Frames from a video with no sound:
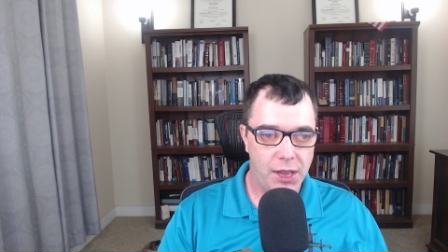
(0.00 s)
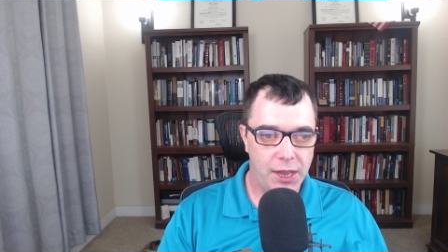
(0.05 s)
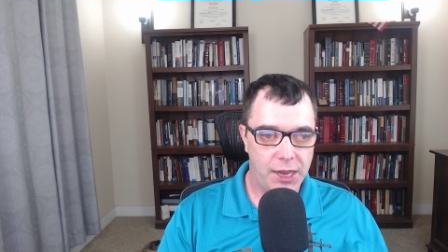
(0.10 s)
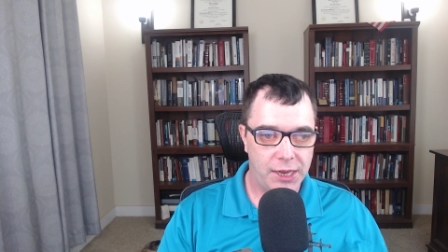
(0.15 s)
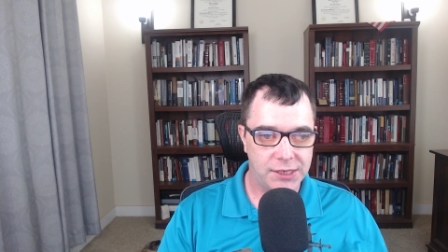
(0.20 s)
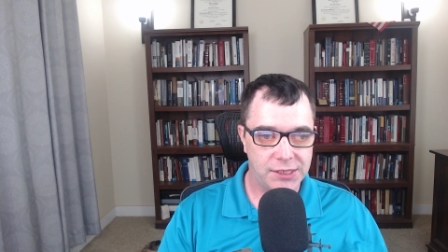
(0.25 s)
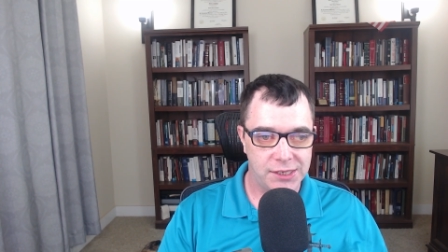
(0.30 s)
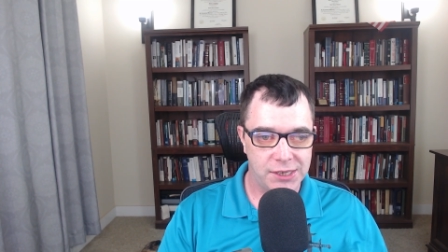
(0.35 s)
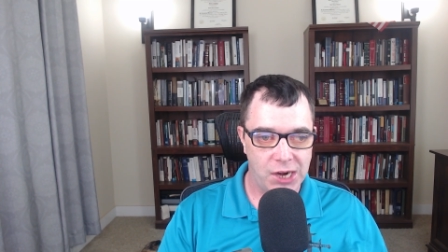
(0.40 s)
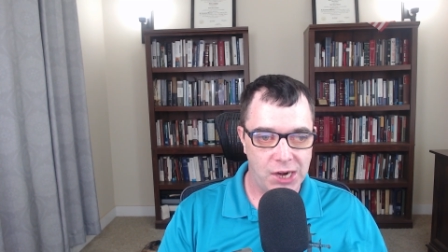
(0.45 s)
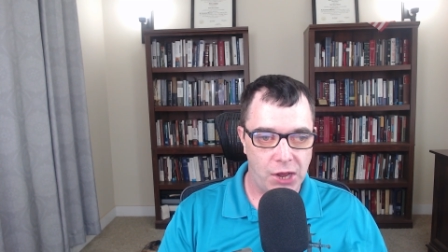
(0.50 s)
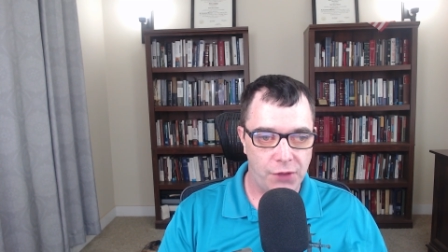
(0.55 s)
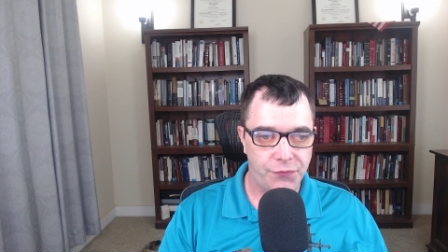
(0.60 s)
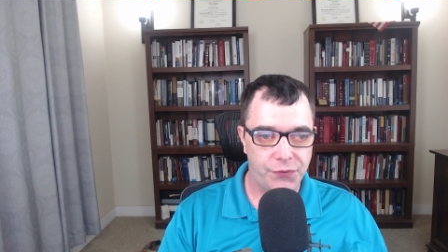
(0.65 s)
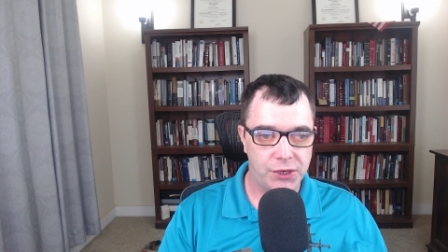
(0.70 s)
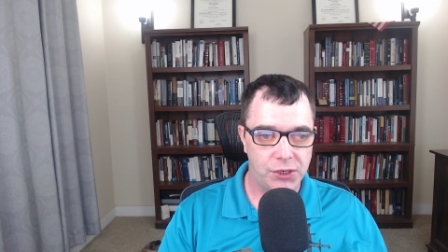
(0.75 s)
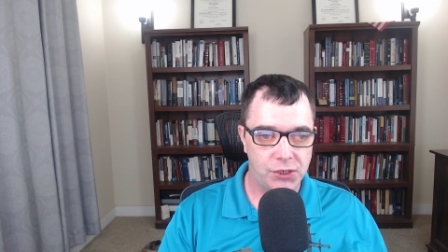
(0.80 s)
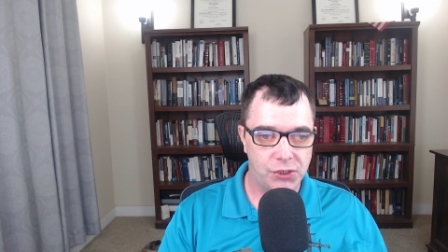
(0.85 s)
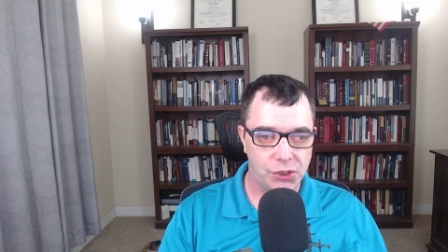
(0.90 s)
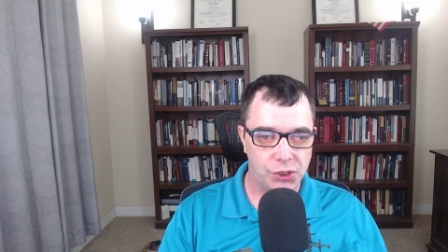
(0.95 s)
has
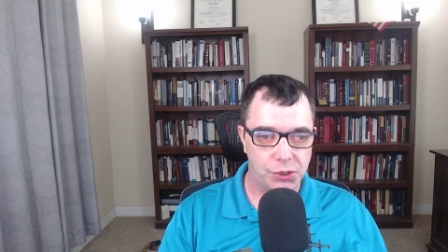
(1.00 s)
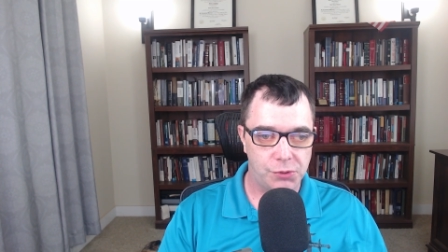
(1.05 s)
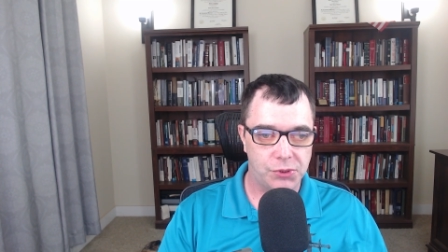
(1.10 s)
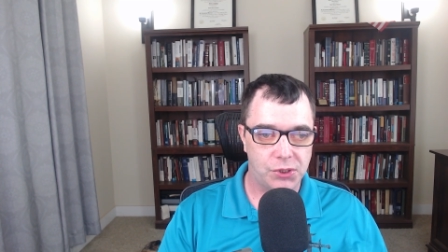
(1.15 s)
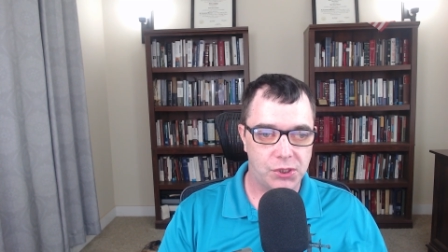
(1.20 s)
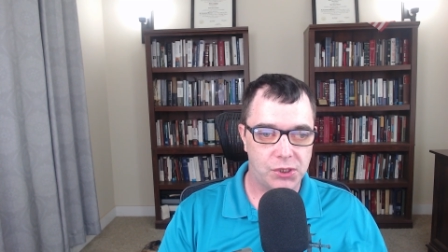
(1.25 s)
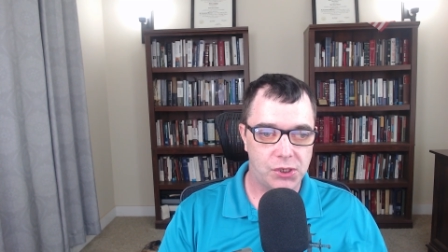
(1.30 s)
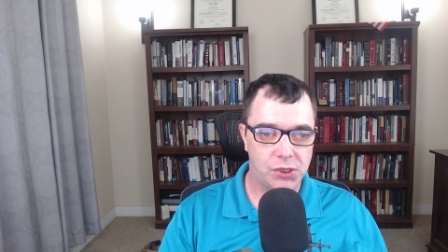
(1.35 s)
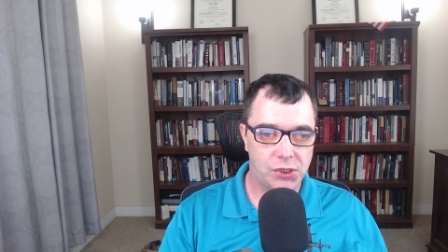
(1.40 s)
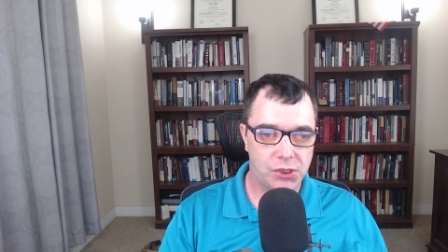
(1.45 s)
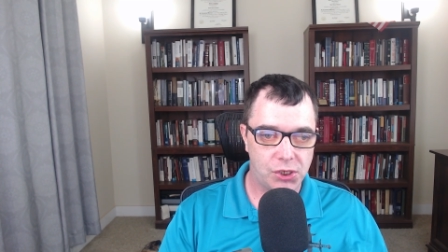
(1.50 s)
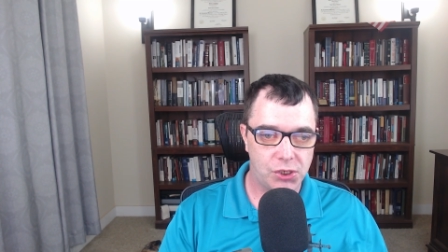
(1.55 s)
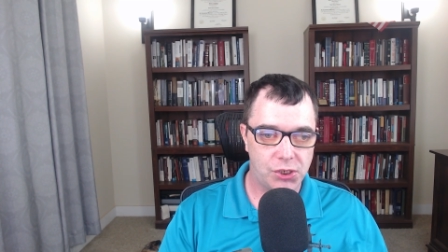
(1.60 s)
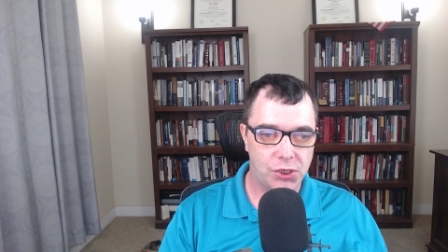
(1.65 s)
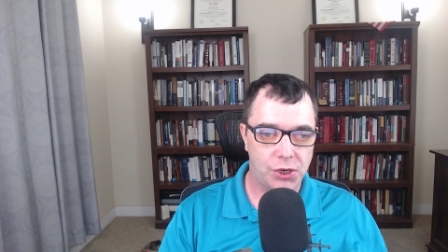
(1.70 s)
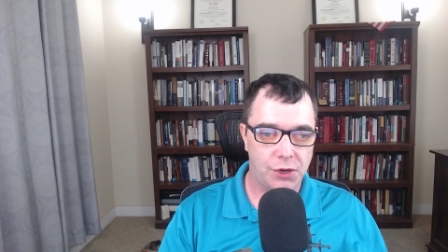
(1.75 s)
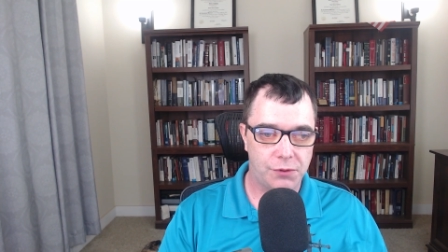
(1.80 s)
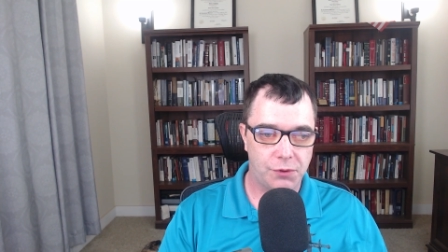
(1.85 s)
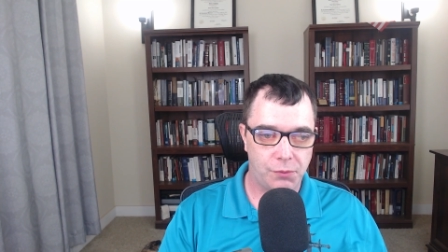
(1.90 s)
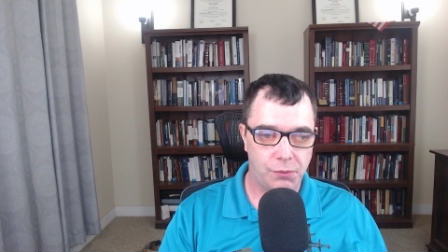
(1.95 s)
nothing to do with the
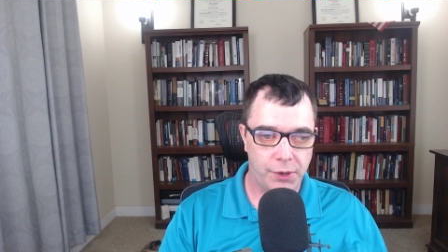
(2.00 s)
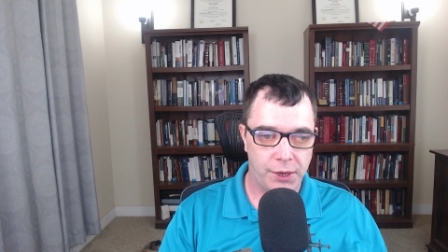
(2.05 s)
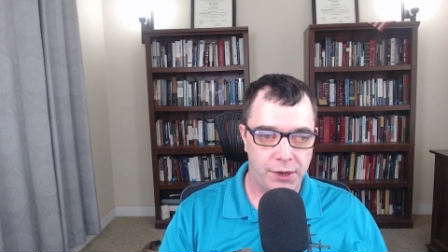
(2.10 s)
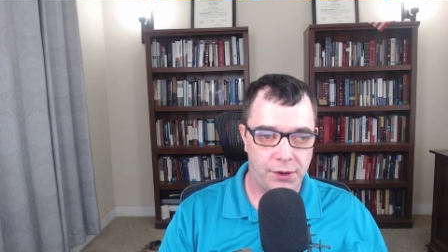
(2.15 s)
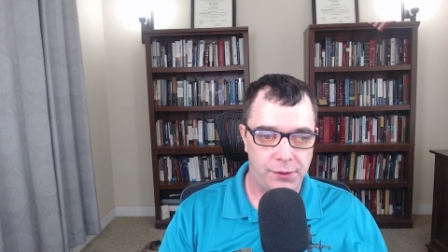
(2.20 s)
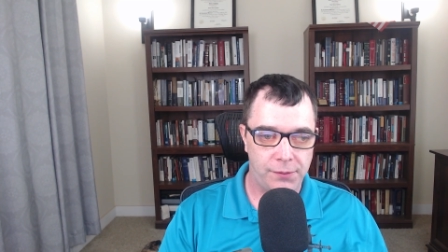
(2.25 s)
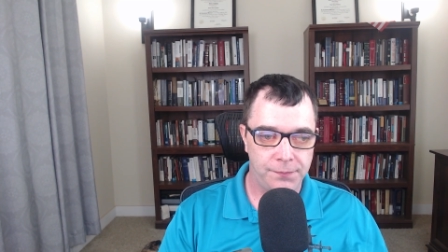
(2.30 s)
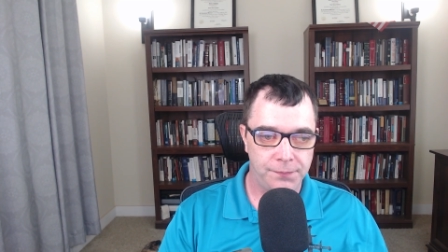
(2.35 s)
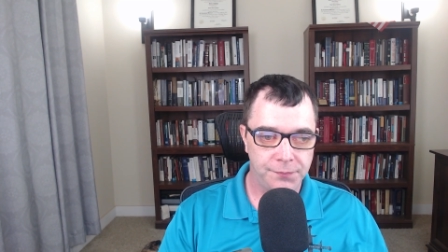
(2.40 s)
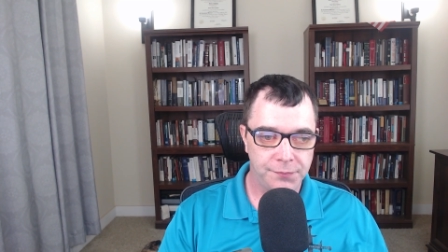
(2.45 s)
decision of the will.